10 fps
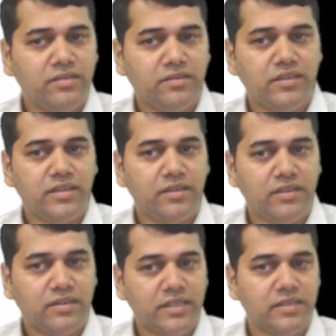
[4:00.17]
is,
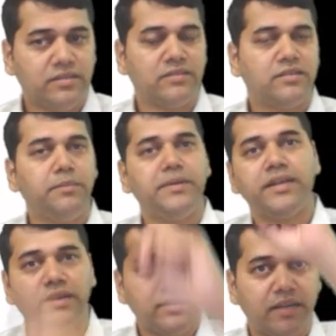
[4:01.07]
this is
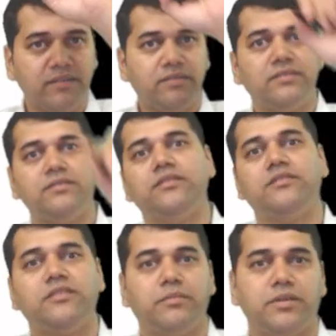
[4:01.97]
limited, that is
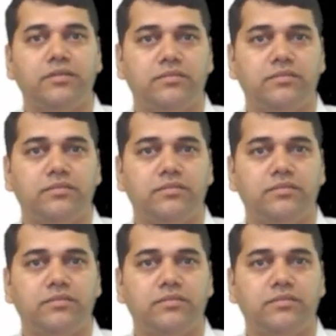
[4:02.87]
reasonable.